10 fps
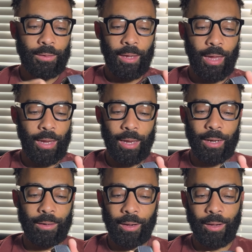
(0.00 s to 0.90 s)

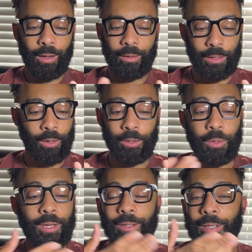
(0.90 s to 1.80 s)
And, you know, you
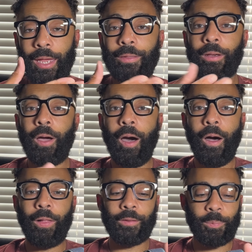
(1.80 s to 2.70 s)
can take the
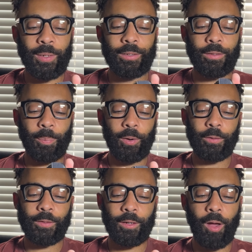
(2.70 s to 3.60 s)
call and speak to the
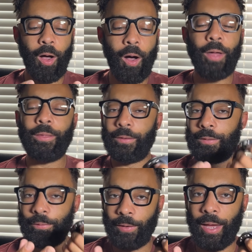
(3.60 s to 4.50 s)
person on this
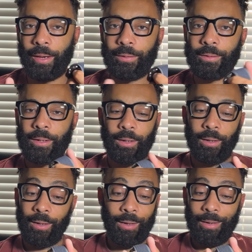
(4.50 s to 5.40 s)
device.
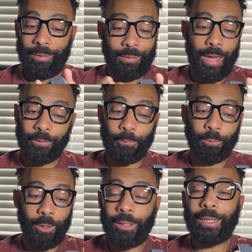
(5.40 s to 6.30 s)
That's
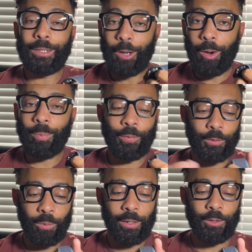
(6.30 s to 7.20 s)
really dope for
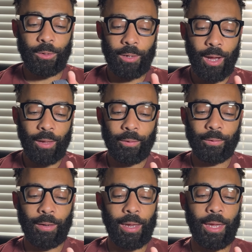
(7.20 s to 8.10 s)

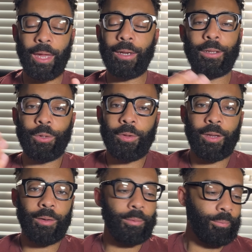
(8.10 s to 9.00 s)
$22. And you
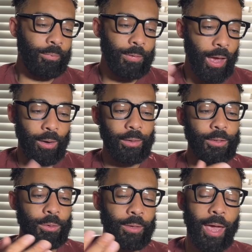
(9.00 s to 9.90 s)
can not only
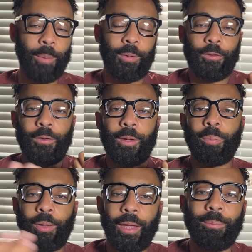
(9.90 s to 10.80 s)
do that, but you can
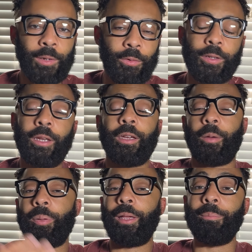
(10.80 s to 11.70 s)
play music or
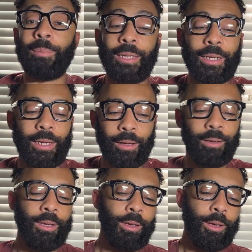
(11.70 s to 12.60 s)
play media
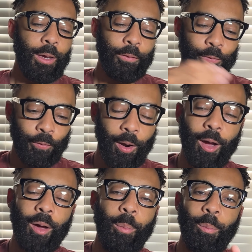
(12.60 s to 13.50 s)

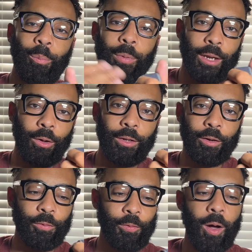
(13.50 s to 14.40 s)
from, you know,
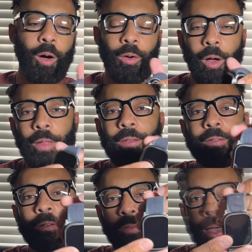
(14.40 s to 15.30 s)
your phone on this
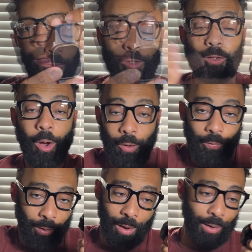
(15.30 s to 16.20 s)
device. Just
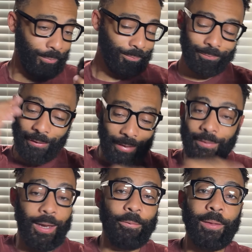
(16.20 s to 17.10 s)
overall, it's
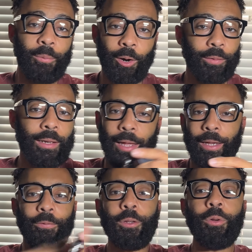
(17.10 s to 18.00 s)
definitely worth it. Like,
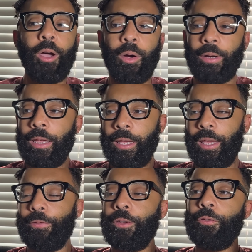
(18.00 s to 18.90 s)
if
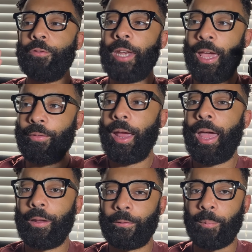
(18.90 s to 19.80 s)
you've never
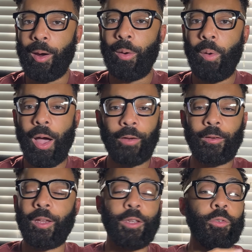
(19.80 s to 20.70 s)
had a smartwatch
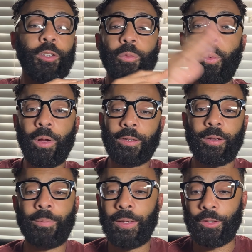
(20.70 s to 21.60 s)
and you just want
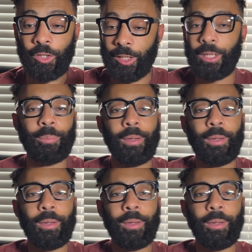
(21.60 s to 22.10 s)
something cheap,